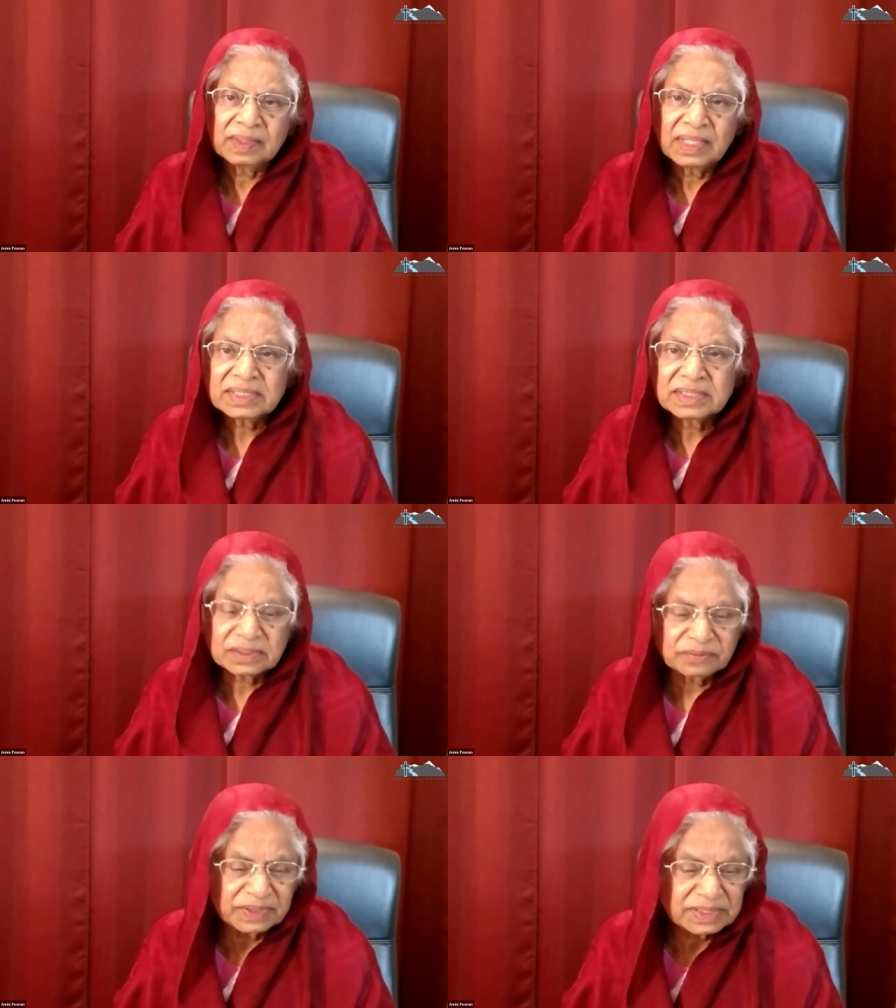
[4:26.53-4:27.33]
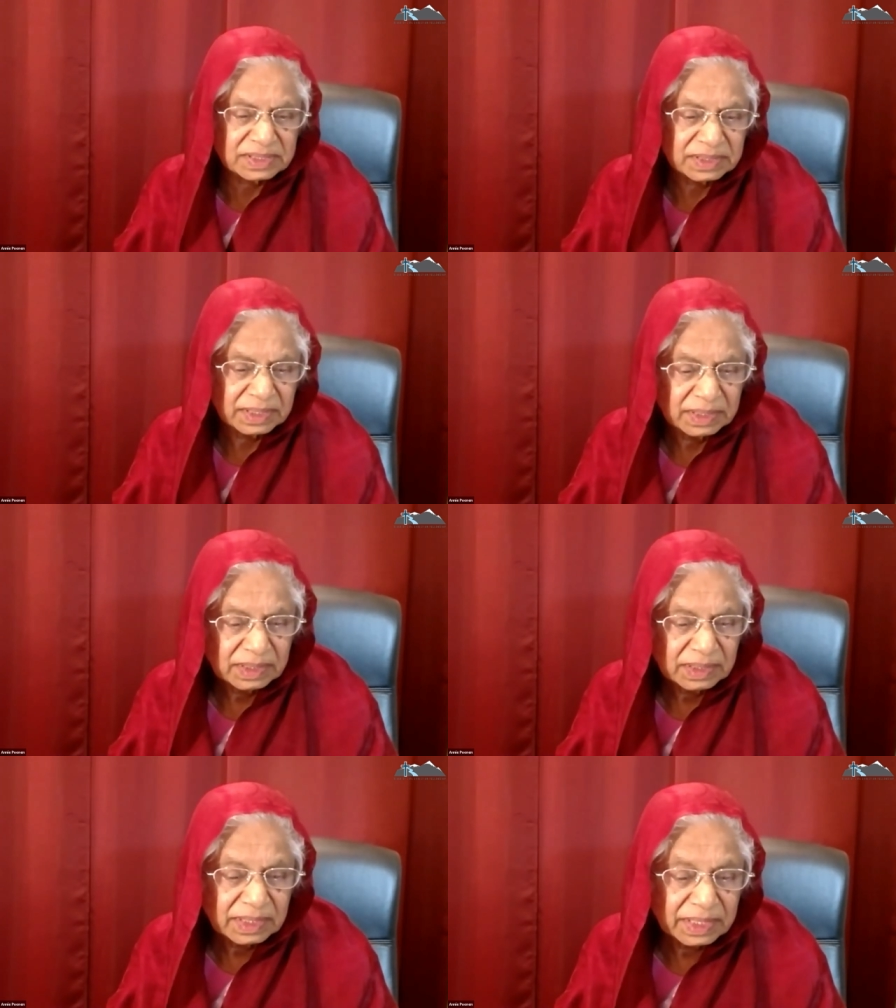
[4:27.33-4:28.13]
There's this verse
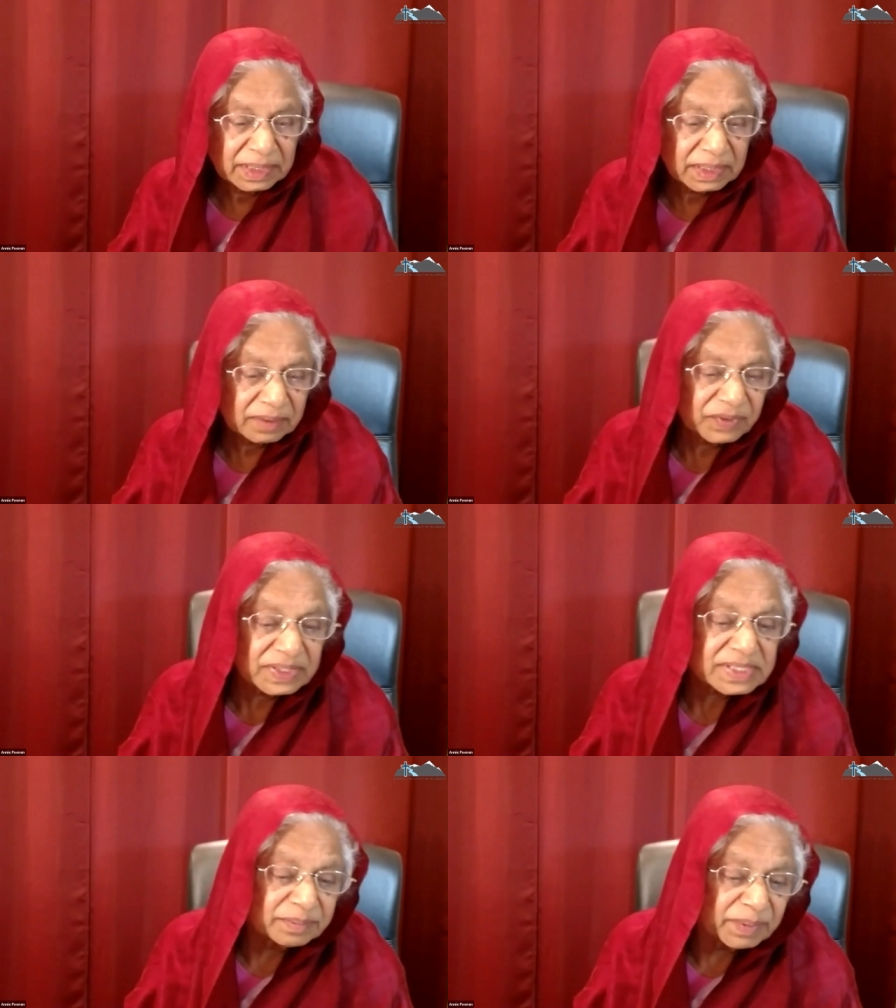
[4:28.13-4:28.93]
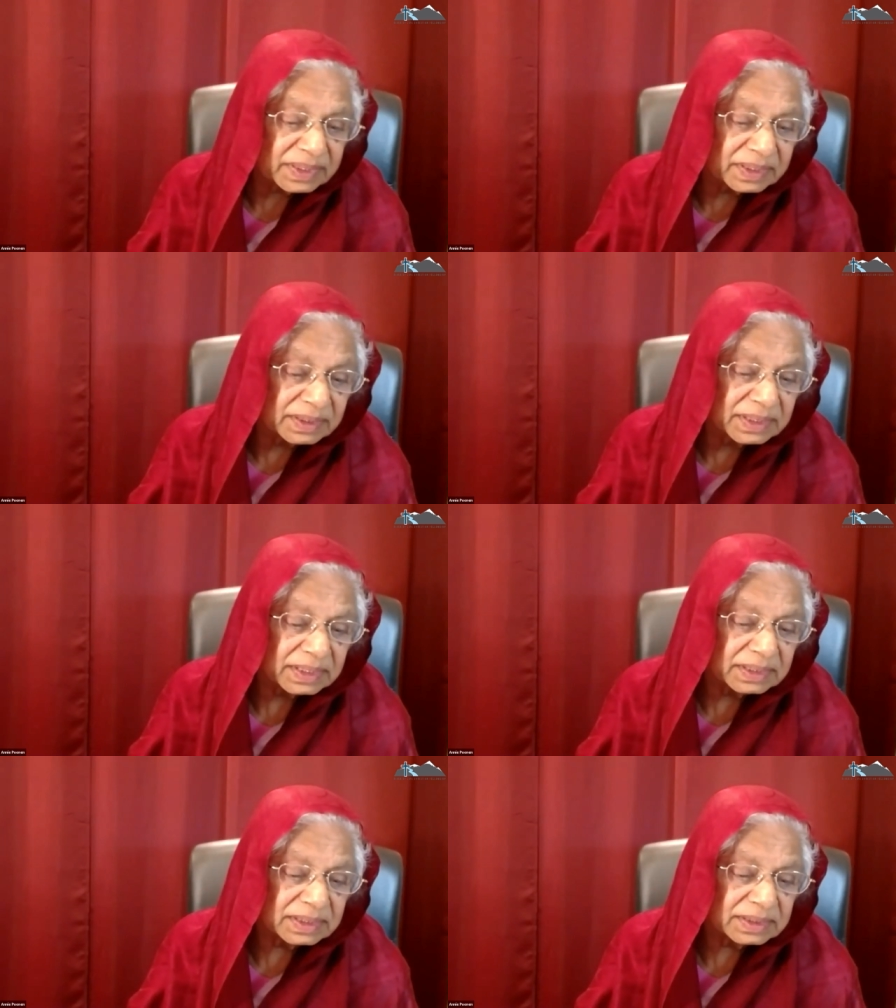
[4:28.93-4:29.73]
in First
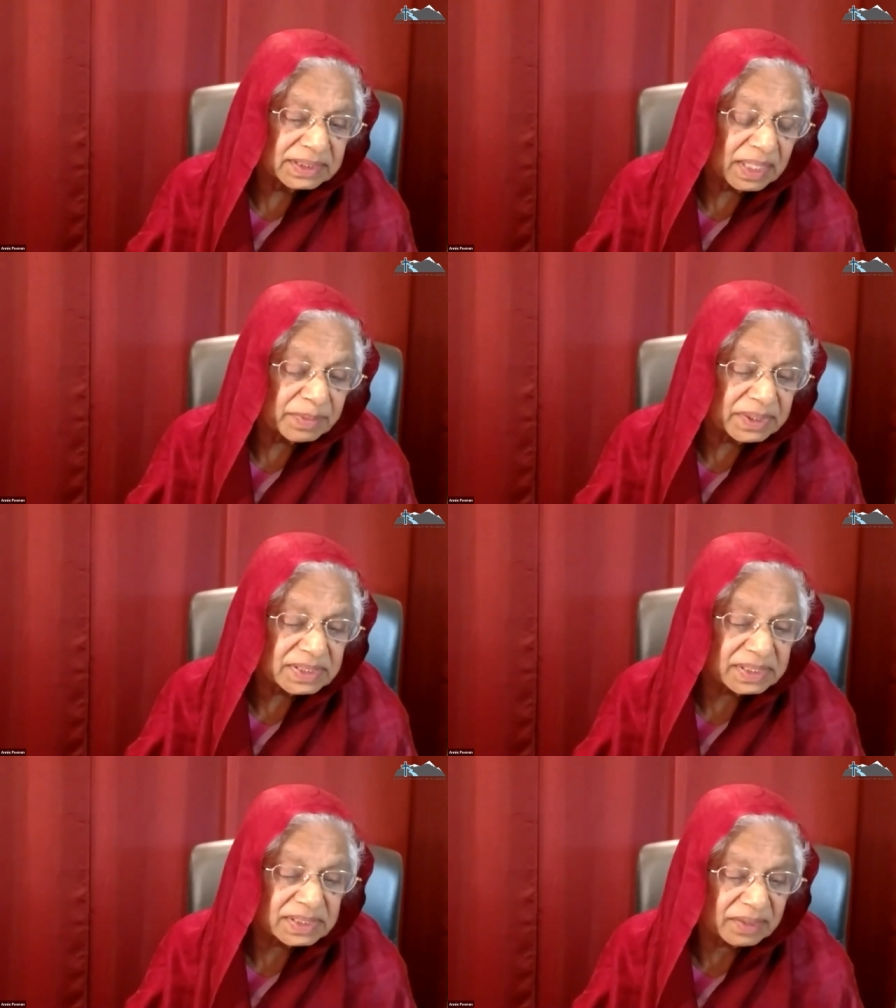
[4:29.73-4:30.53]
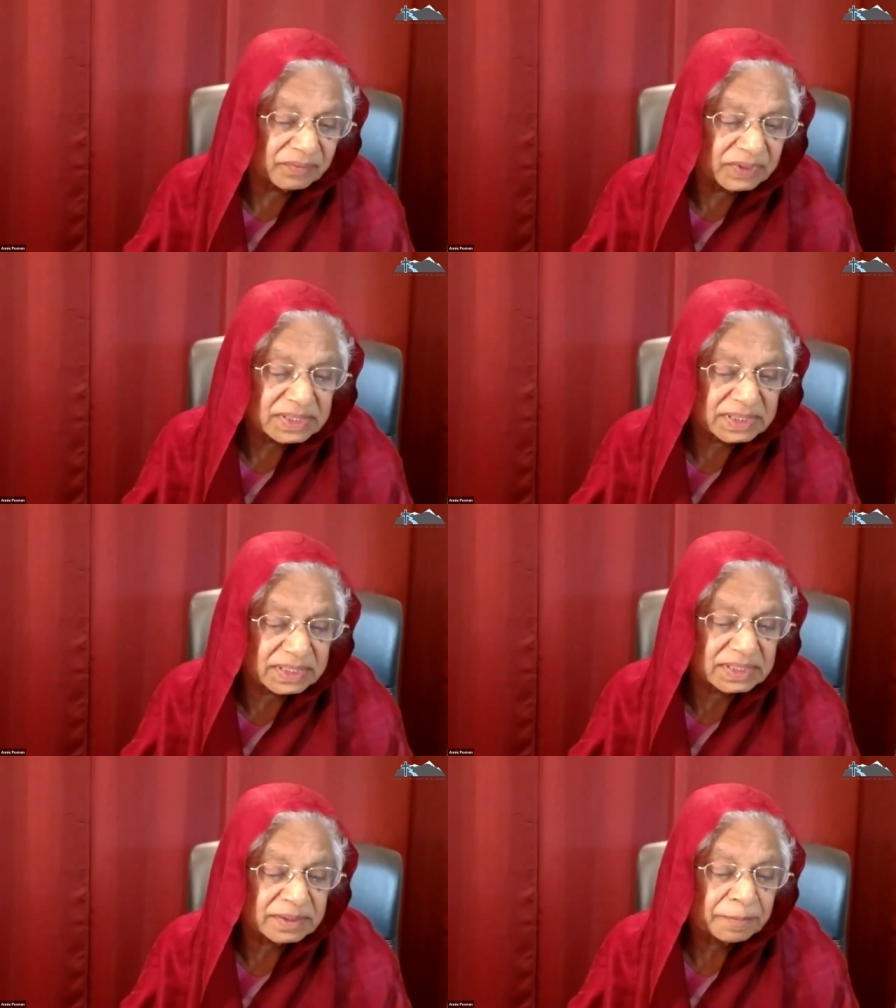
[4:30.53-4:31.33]
Timothy chapter 6 and verse
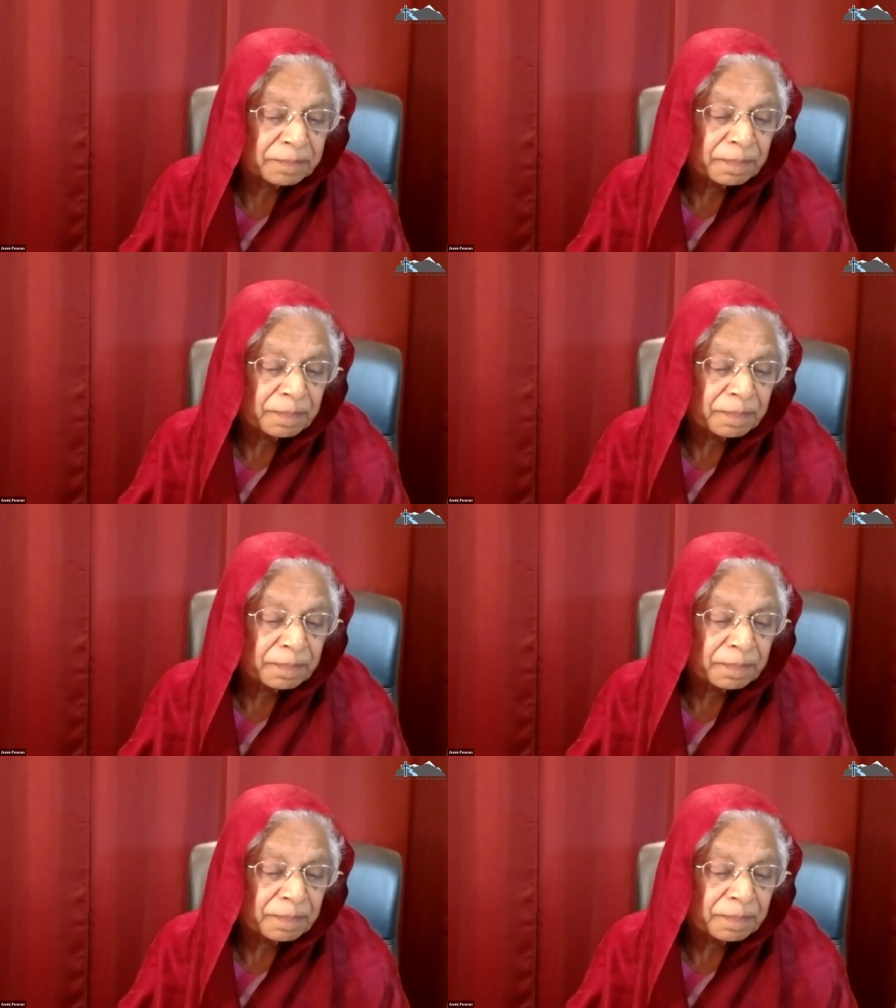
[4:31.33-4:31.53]
6.